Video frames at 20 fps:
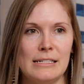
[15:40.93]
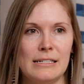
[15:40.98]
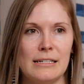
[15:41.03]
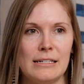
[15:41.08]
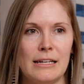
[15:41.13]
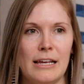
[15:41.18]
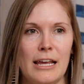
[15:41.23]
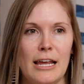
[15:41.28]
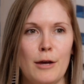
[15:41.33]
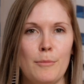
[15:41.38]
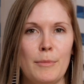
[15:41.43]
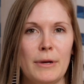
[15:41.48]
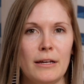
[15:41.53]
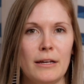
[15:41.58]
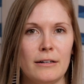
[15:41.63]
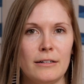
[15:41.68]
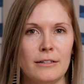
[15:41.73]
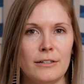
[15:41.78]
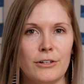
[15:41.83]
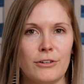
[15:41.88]
Am I
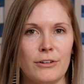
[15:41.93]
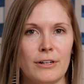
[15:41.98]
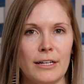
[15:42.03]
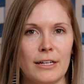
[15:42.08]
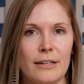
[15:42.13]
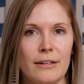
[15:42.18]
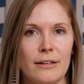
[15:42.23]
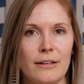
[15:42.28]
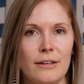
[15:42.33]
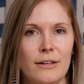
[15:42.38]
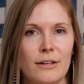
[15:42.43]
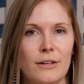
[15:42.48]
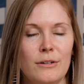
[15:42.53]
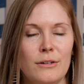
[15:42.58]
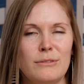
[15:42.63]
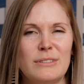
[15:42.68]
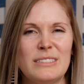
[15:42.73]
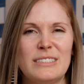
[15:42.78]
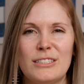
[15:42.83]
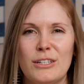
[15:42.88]
hungry?
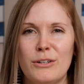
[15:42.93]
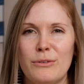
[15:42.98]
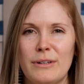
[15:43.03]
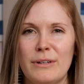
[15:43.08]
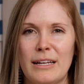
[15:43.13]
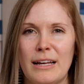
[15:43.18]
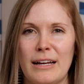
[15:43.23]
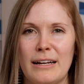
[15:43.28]
What's going